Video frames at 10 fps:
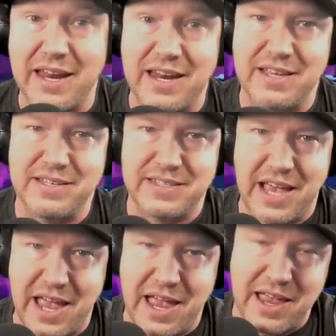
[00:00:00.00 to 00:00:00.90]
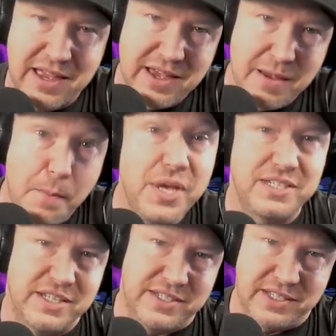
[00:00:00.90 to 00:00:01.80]
it is a
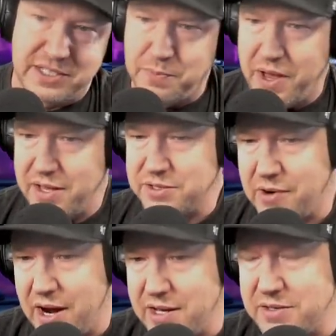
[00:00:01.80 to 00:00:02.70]
business expense, right?